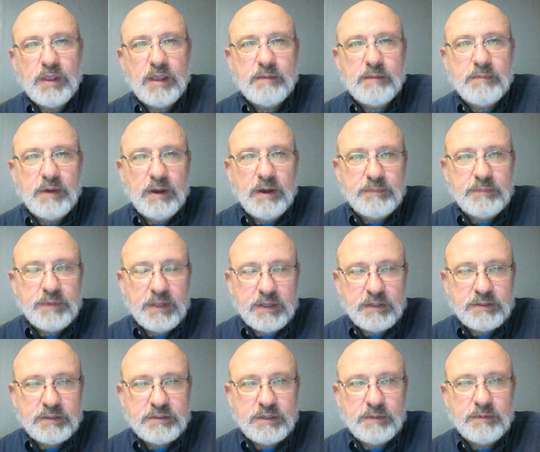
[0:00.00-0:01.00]
came up, they
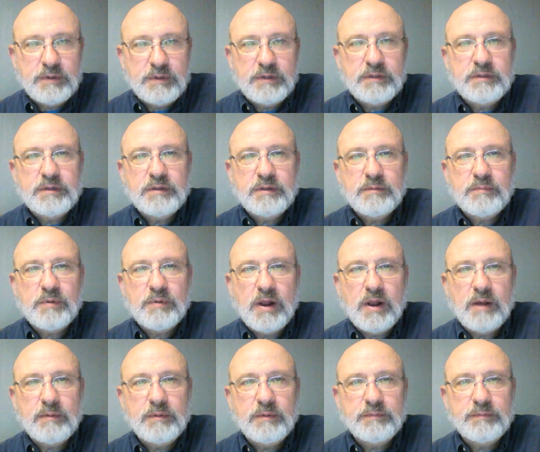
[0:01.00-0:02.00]
contributed to the
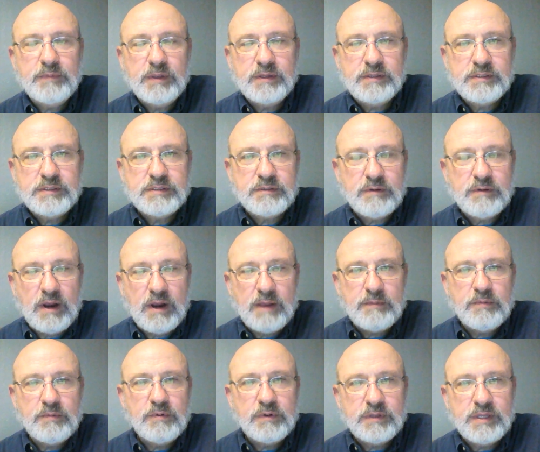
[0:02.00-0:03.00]
problem, they
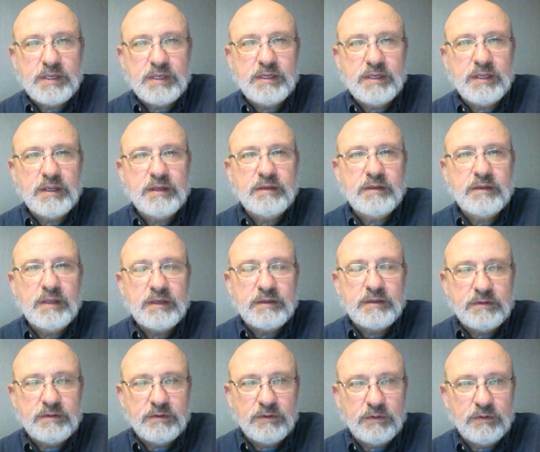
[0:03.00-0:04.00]
described what they did, they
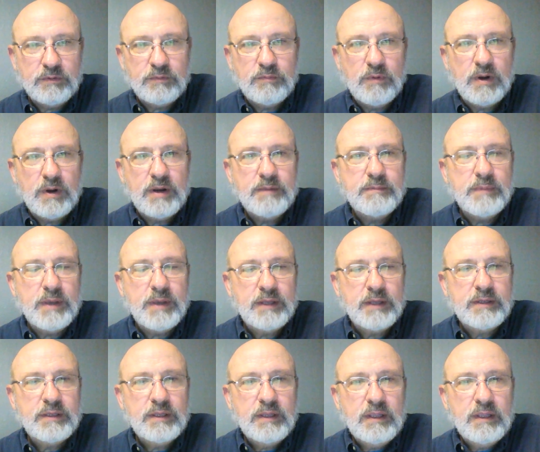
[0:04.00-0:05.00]
told what it
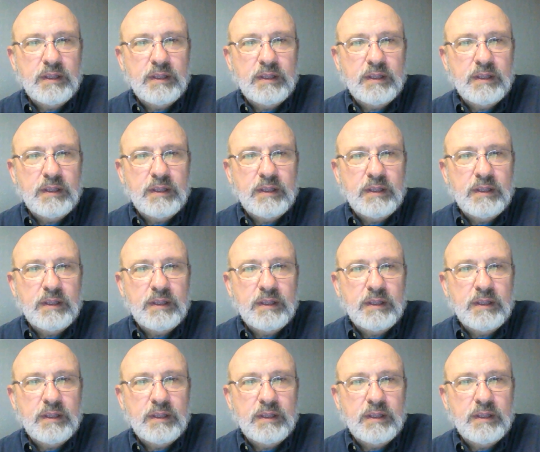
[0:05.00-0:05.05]
meant.